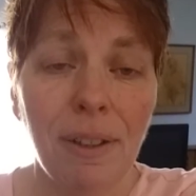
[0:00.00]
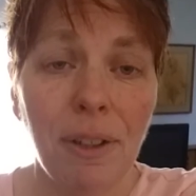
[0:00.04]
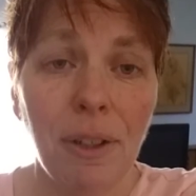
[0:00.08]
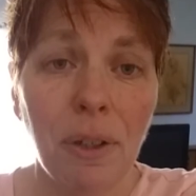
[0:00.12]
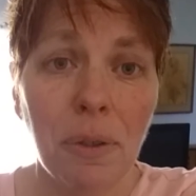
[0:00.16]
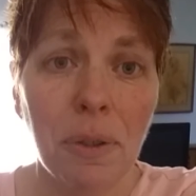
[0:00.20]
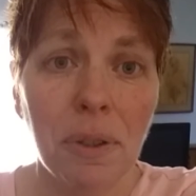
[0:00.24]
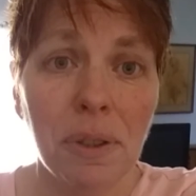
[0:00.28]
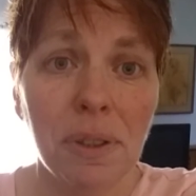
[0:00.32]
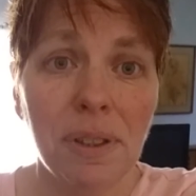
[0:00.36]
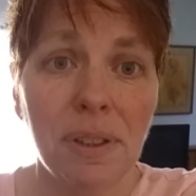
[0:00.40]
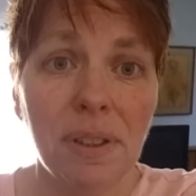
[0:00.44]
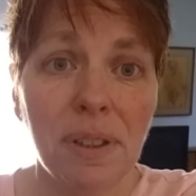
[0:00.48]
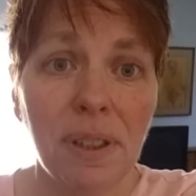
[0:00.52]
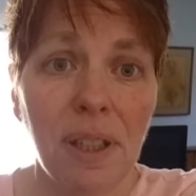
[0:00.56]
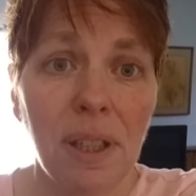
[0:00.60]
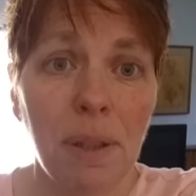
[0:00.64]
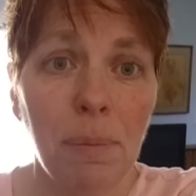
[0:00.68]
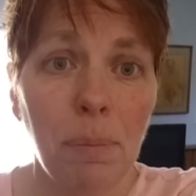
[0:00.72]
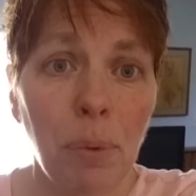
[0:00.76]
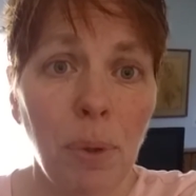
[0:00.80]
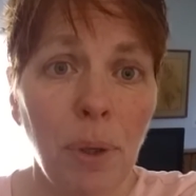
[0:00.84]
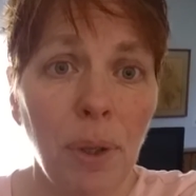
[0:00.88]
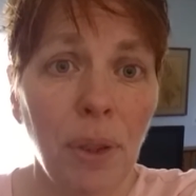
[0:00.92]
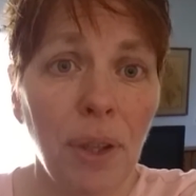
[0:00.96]
and going to
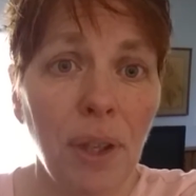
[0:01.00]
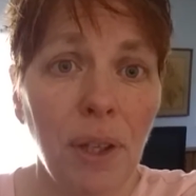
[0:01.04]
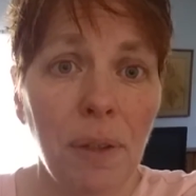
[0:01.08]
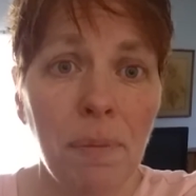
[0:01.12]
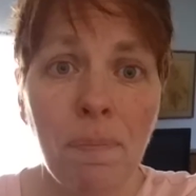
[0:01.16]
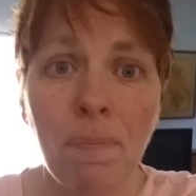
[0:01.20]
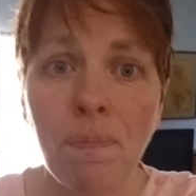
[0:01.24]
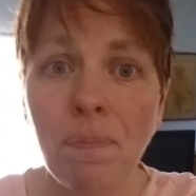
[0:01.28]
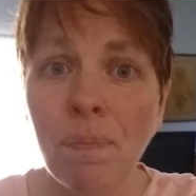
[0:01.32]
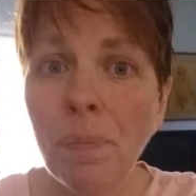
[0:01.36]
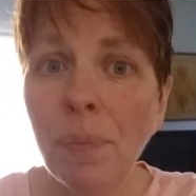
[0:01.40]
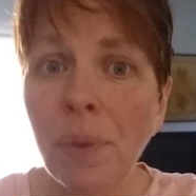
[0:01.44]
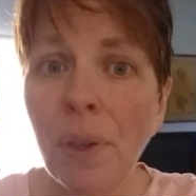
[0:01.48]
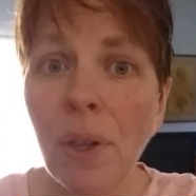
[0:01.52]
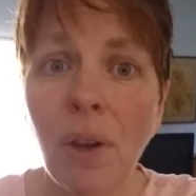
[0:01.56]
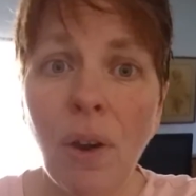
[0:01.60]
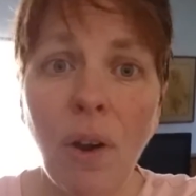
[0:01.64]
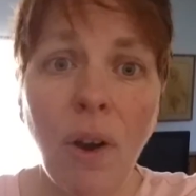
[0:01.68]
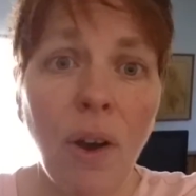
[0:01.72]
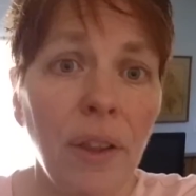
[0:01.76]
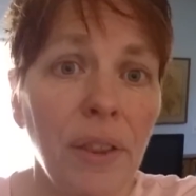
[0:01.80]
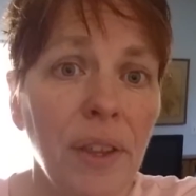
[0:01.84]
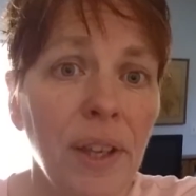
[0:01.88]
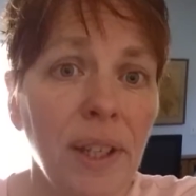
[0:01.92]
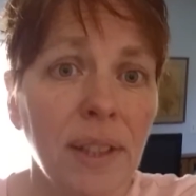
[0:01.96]
sleep with it,
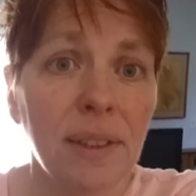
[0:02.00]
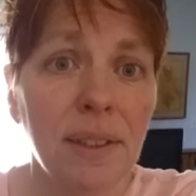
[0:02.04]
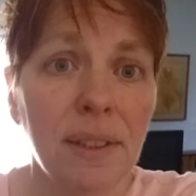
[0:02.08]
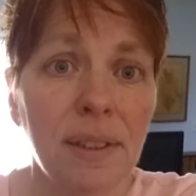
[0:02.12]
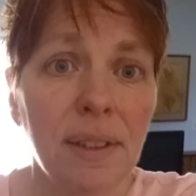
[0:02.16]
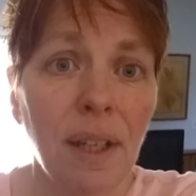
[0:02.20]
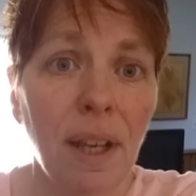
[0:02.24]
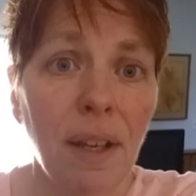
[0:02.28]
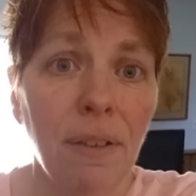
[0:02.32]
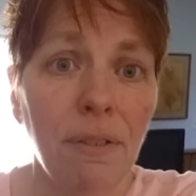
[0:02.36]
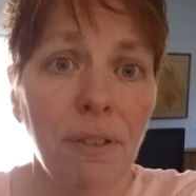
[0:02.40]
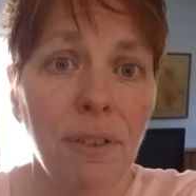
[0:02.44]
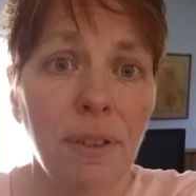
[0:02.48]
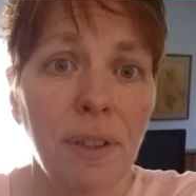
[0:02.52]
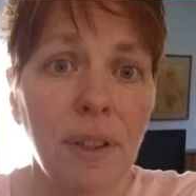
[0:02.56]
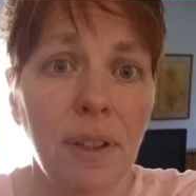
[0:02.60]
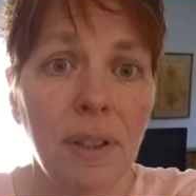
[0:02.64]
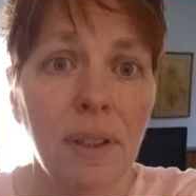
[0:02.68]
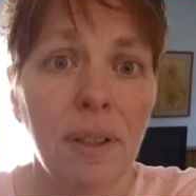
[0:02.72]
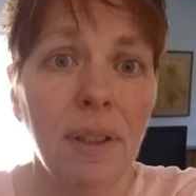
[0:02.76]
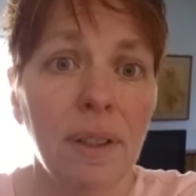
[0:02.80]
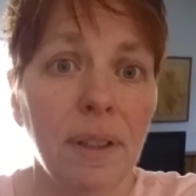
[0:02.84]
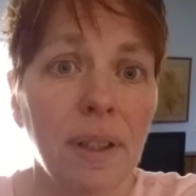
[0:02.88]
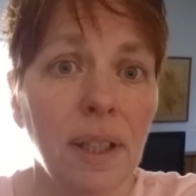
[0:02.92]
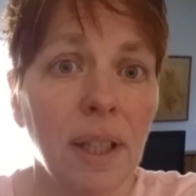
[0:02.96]
all that stuff,
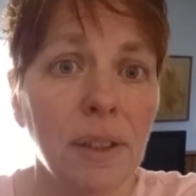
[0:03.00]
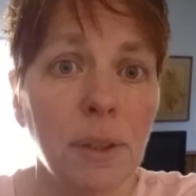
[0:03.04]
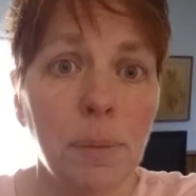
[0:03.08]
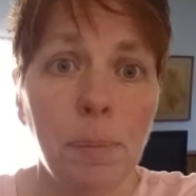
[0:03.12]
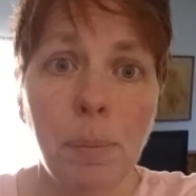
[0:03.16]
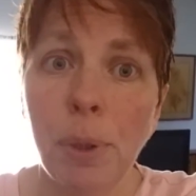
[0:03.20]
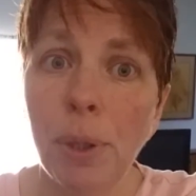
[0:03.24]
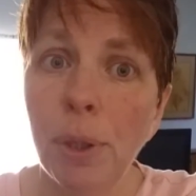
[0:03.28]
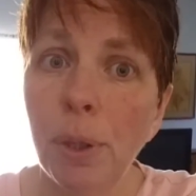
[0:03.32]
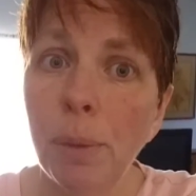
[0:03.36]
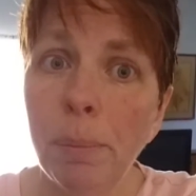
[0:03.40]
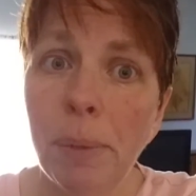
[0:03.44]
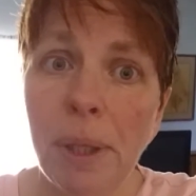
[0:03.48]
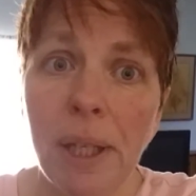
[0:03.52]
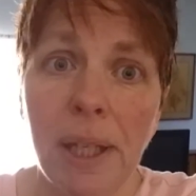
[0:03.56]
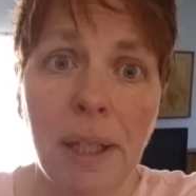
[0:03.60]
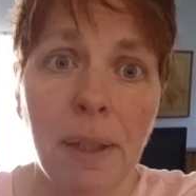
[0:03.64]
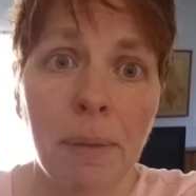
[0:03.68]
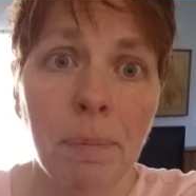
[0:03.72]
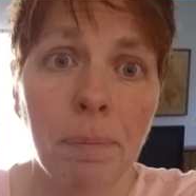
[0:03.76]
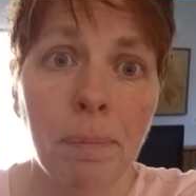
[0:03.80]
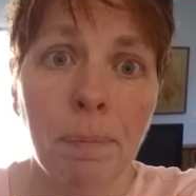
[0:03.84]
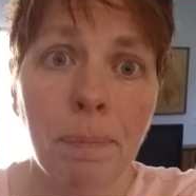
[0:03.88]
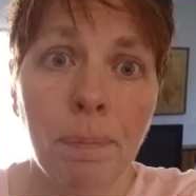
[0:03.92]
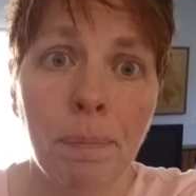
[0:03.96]
that's pure me.